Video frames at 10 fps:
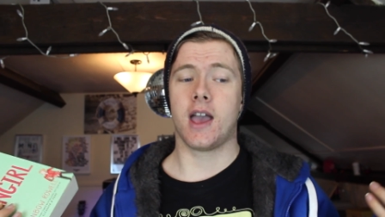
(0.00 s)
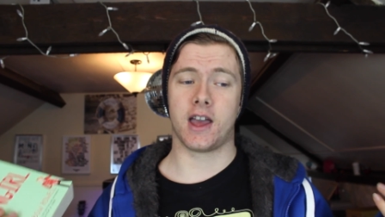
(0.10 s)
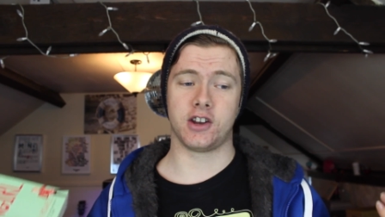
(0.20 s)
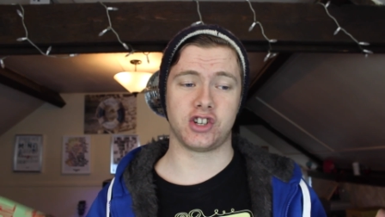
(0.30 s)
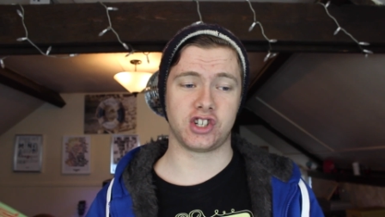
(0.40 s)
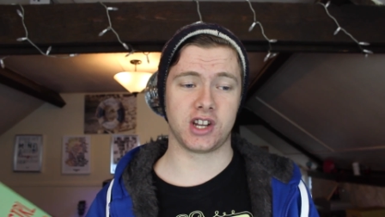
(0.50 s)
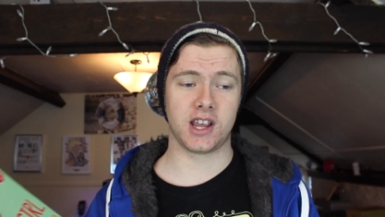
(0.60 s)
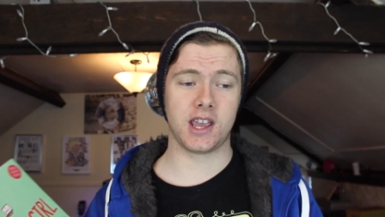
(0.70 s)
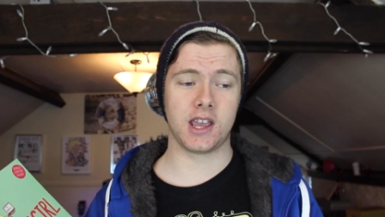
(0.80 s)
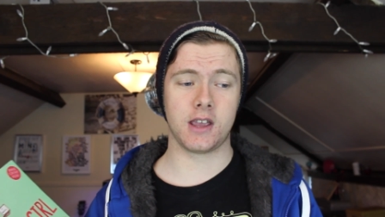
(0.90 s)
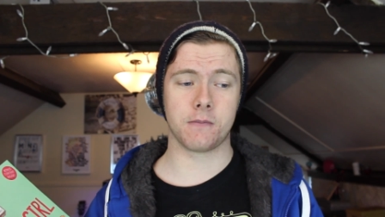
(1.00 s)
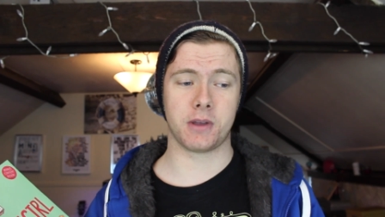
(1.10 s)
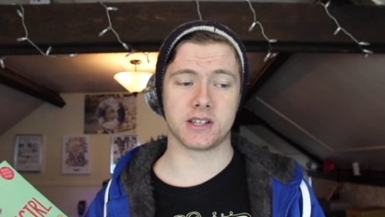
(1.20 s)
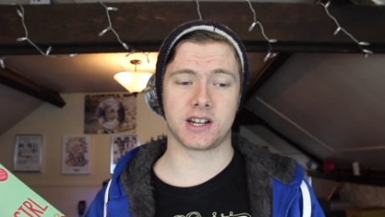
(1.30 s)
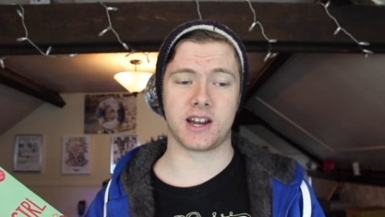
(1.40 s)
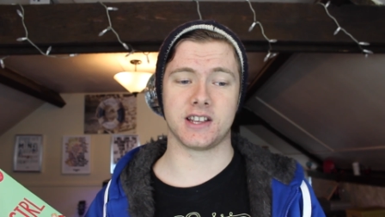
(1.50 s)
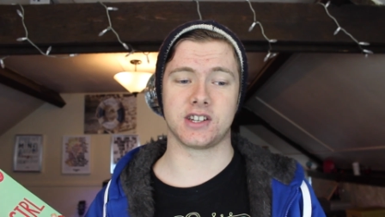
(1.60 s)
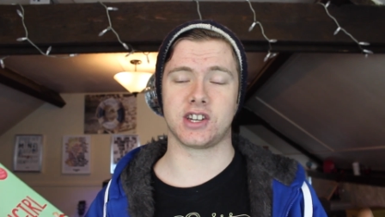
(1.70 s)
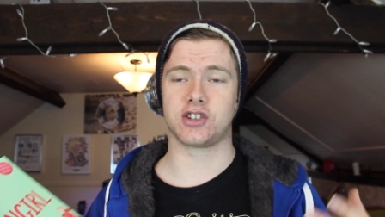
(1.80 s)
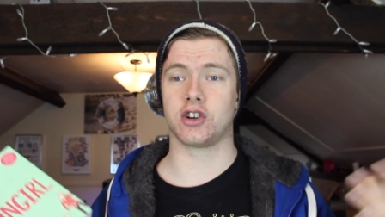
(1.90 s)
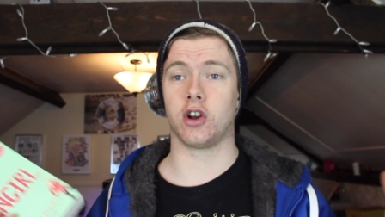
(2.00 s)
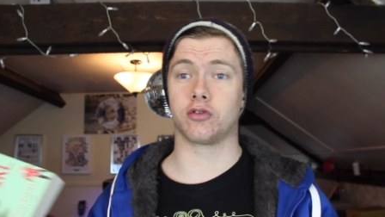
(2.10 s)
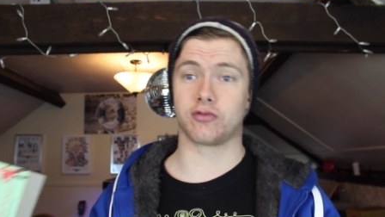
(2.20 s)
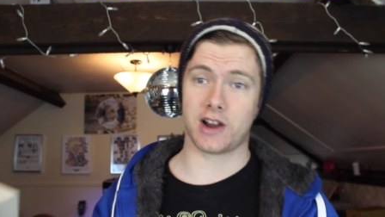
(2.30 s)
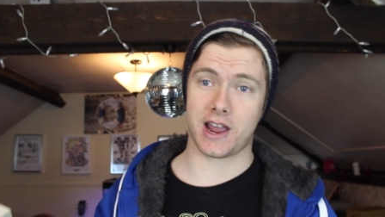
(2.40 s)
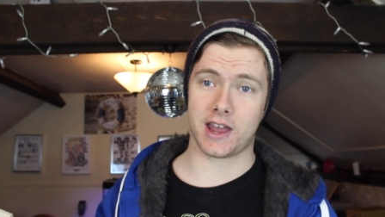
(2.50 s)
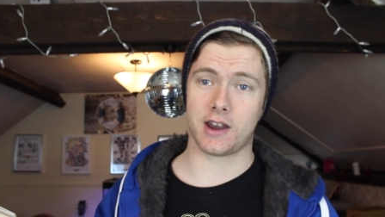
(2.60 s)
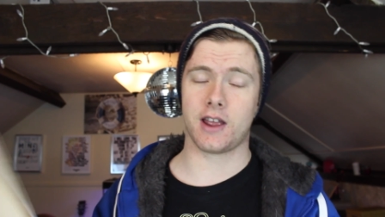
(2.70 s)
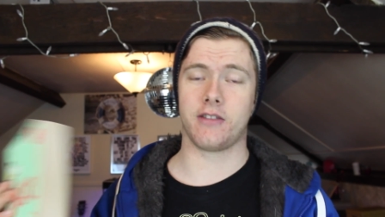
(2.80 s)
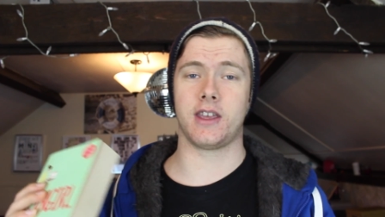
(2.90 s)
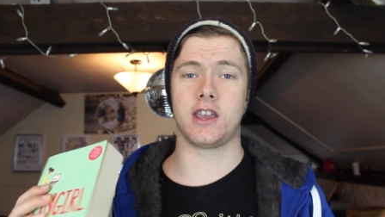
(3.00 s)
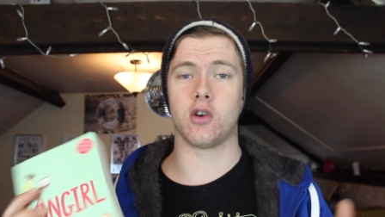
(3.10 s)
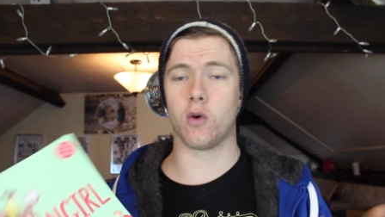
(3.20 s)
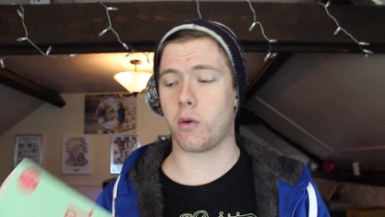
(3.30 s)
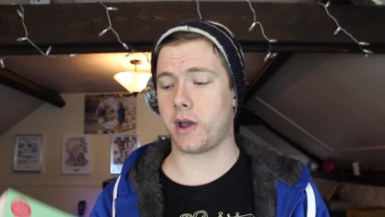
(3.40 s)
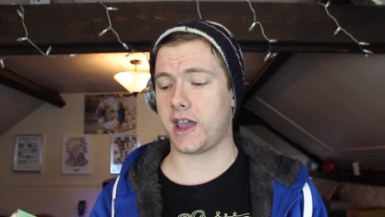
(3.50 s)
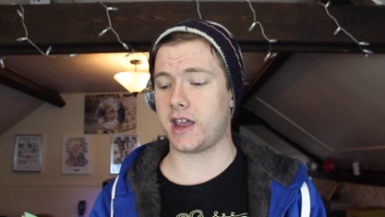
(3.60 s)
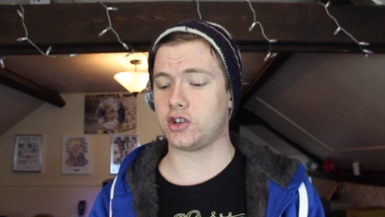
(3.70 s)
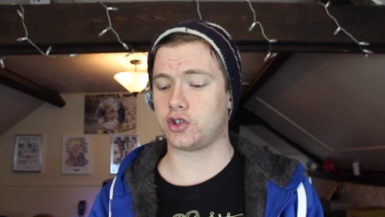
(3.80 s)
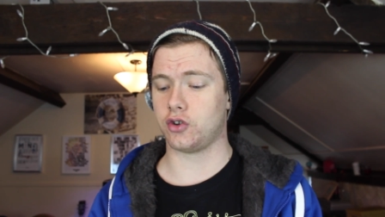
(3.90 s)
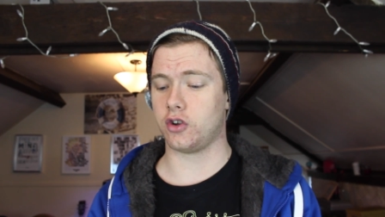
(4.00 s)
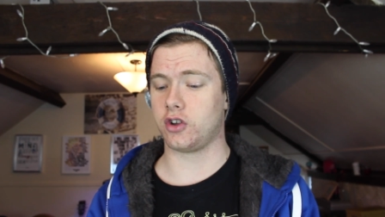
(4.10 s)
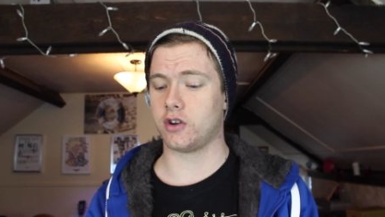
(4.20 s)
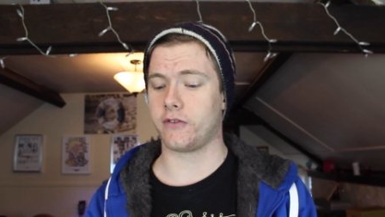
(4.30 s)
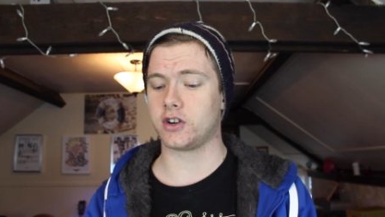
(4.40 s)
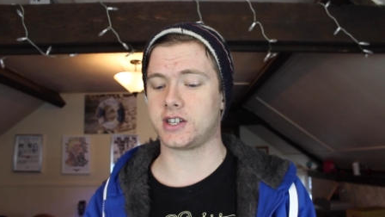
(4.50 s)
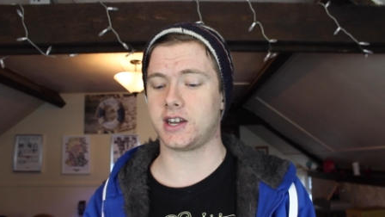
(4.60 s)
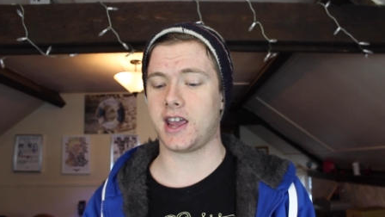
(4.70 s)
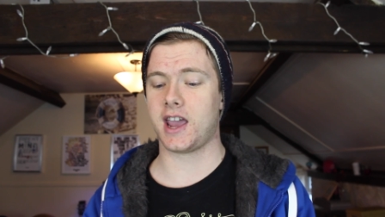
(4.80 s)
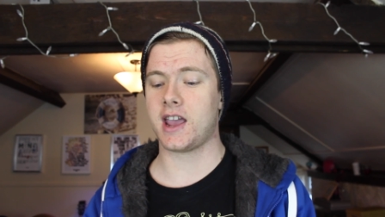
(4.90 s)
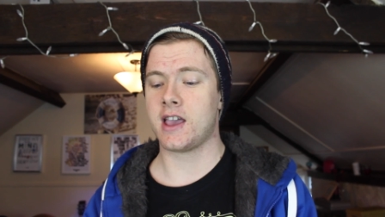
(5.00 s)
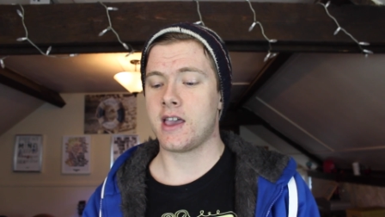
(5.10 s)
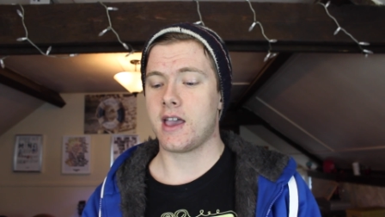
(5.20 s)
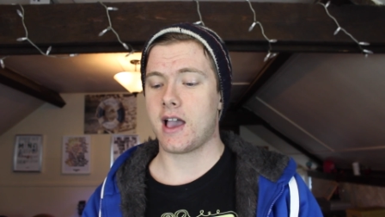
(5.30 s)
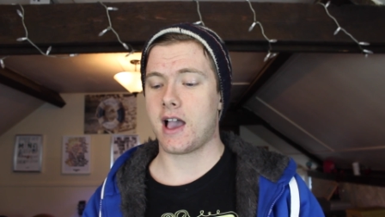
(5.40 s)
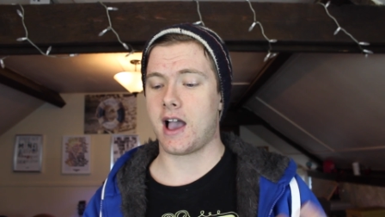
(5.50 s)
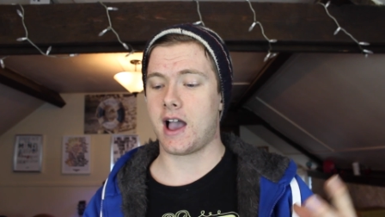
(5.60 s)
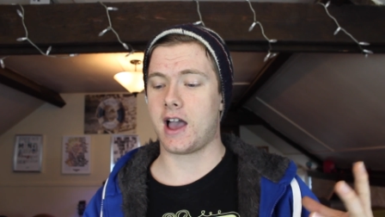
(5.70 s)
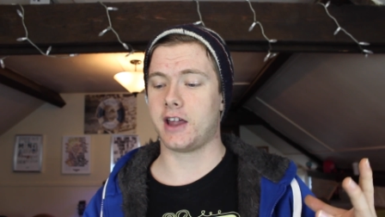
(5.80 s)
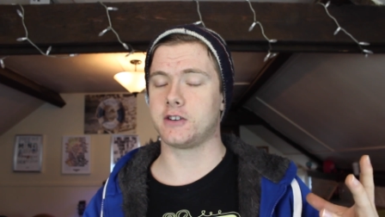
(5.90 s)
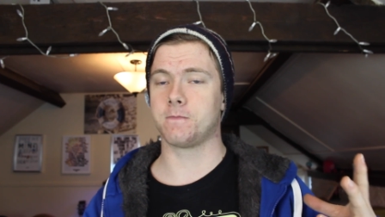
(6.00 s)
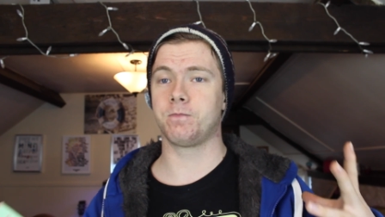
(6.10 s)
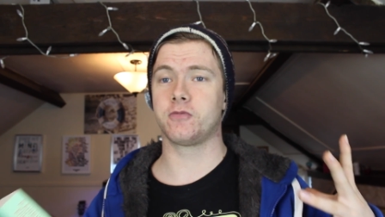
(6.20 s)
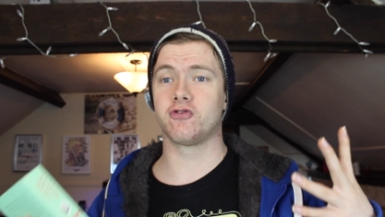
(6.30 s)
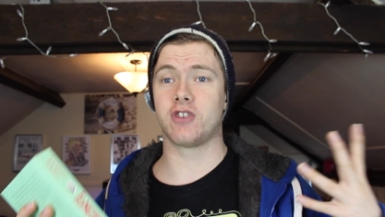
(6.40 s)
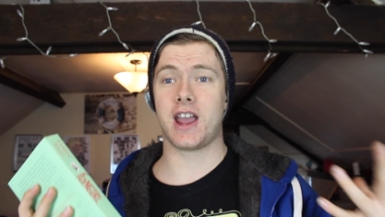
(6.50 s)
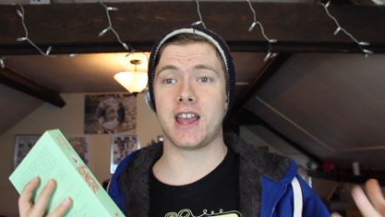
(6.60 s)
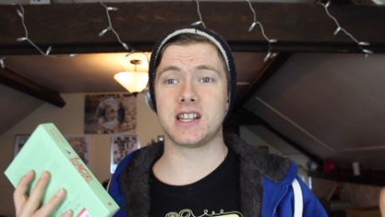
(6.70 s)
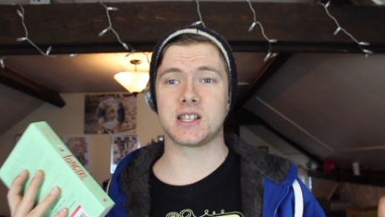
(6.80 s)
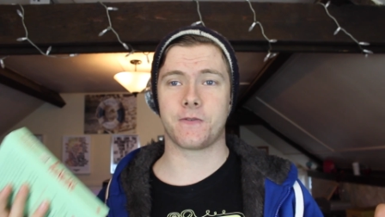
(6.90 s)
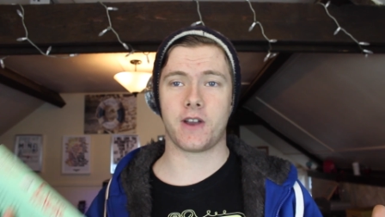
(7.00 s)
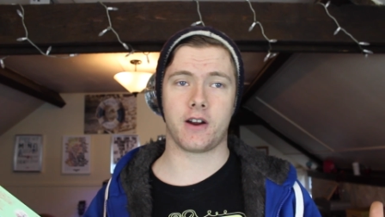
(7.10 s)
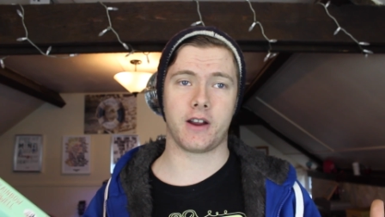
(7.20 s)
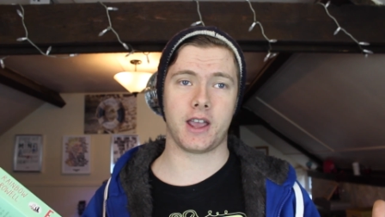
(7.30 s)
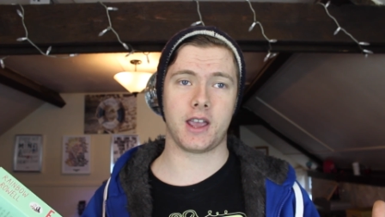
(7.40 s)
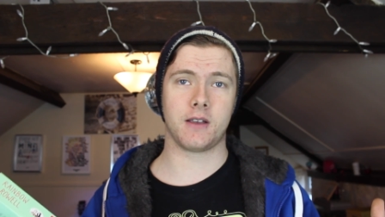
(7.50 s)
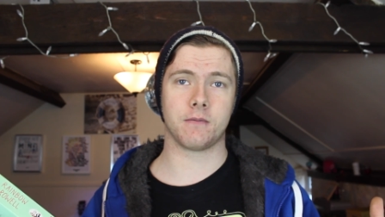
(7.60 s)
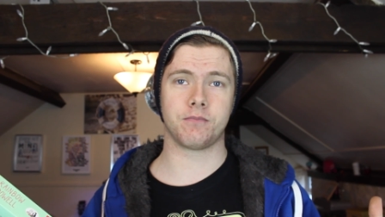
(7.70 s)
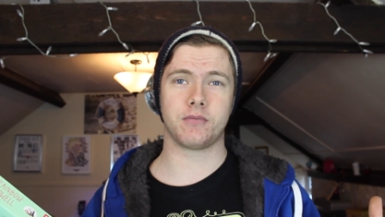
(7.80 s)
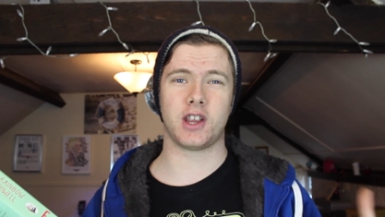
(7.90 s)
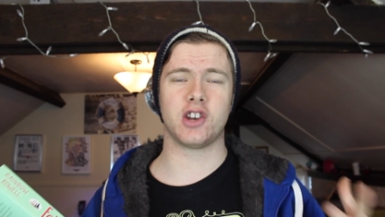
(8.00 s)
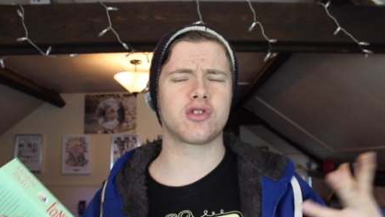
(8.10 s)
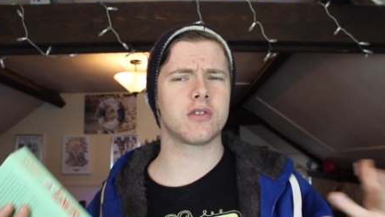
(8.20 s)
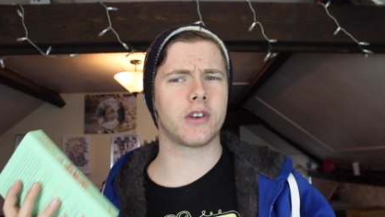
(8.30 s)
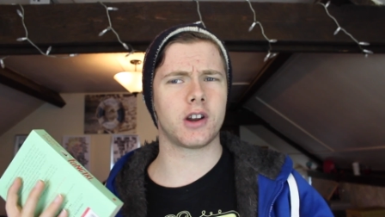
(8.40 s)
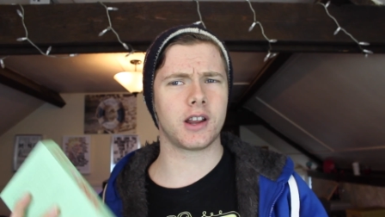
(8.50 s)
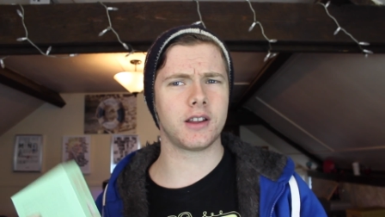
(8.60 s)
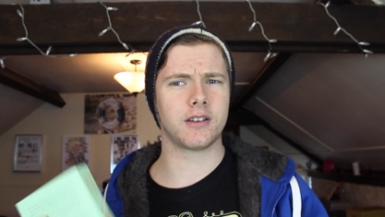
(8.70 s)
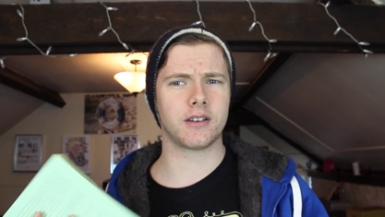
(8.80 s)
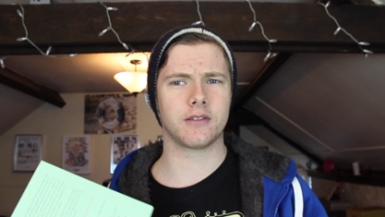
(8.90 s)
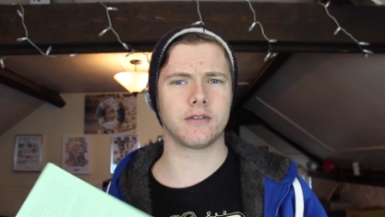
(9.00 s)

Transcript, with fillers: and she basically has a sister called Wren and they go away to university and Wren's very introverted